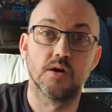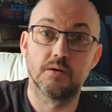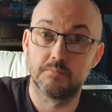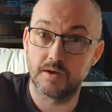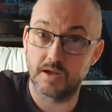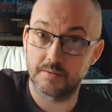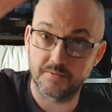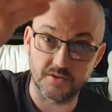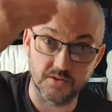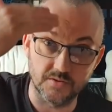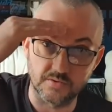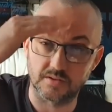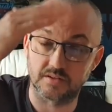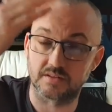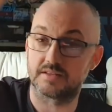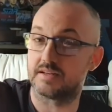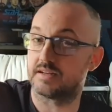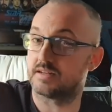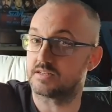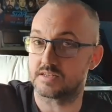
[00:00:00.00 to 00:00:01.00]
Maybe you can
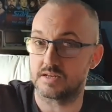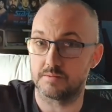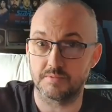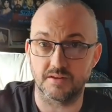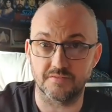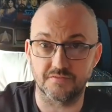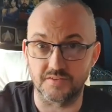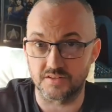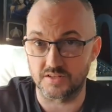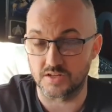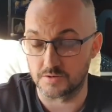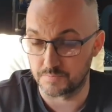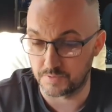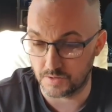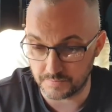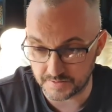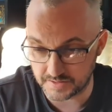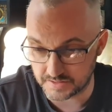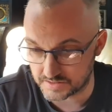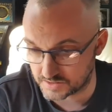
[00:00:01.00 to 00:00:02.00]
think of something. If you do,
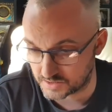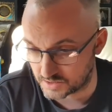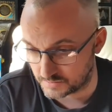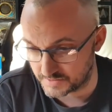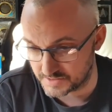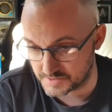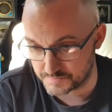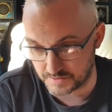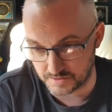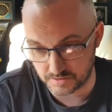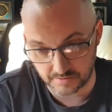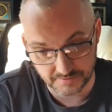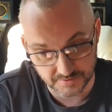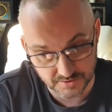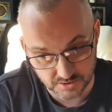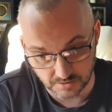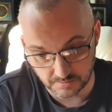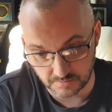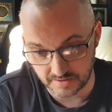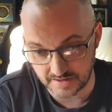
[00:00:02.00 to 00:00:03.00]
pop it in the comments below. Off the
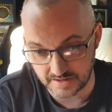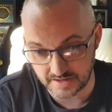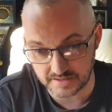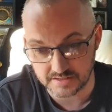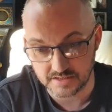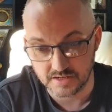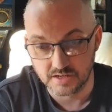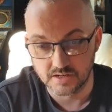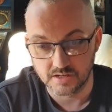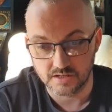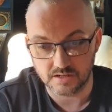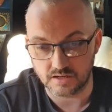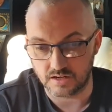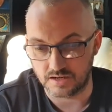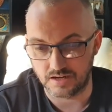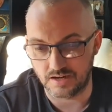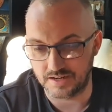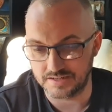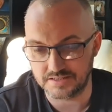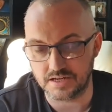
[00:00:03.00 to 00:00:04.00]
top of my head,
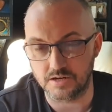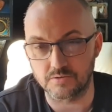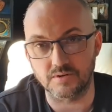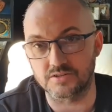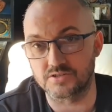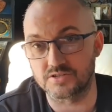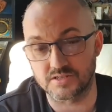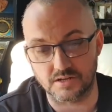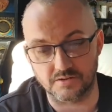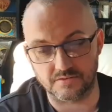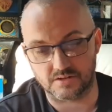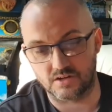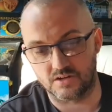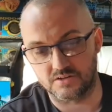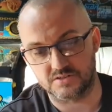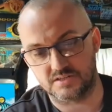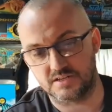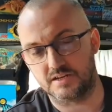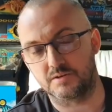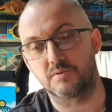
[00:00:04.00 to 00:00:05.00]
I don't. I just don't.
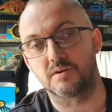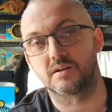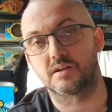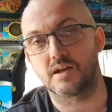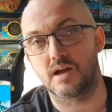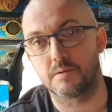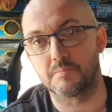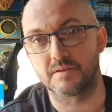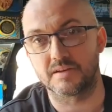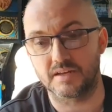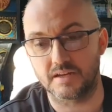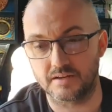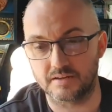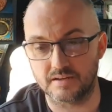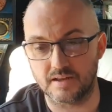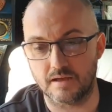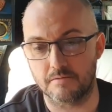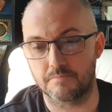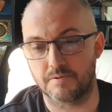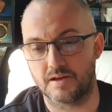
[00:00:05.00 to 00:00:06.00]
Can't see anyone coming in
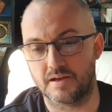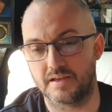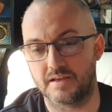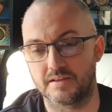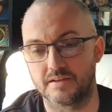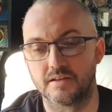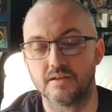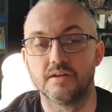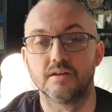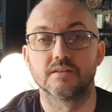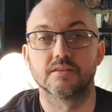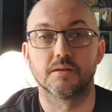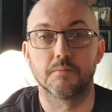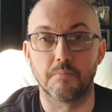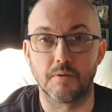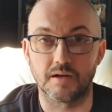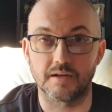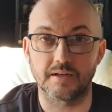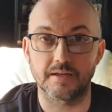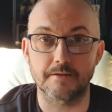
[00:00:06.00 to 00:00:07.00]
and paying the
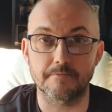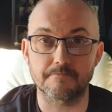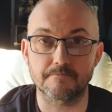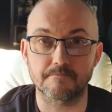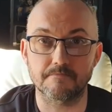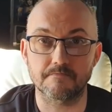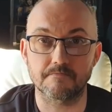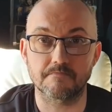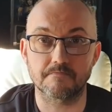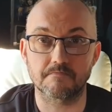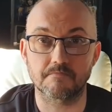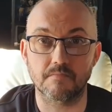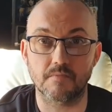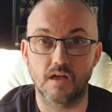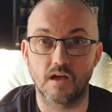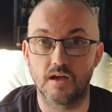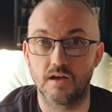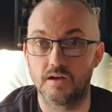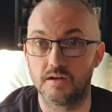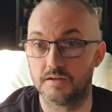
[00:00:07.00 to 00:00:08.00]
money,
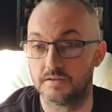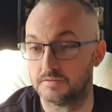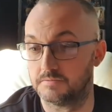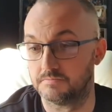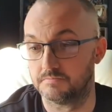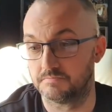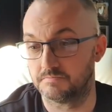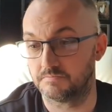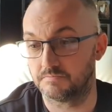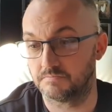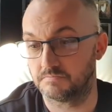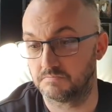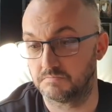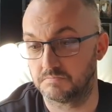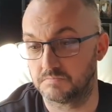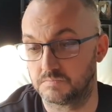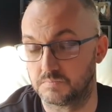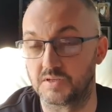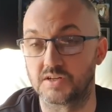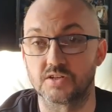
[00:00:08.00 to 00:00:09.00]
um,
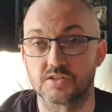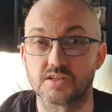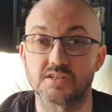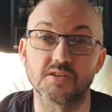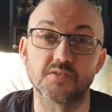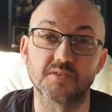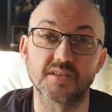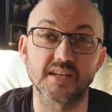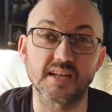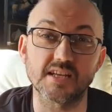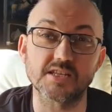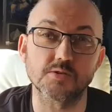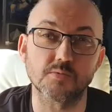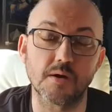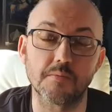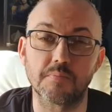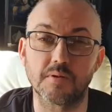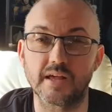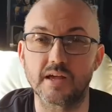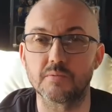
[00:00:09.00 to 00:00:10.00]
because I do think that's the
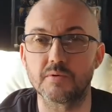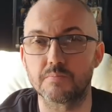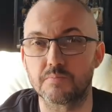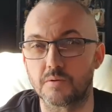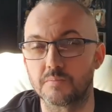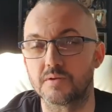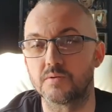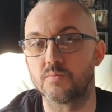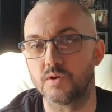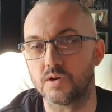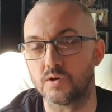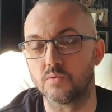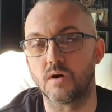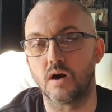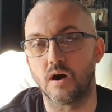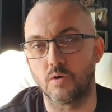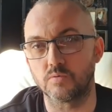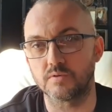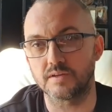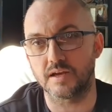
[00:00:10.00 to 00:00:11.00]
one player we probably will
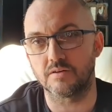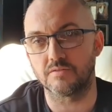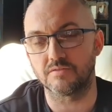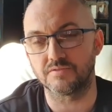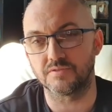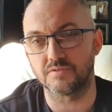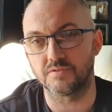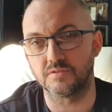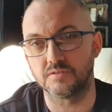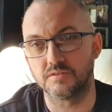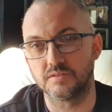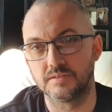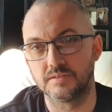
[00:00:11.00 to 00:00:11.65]
hold out for.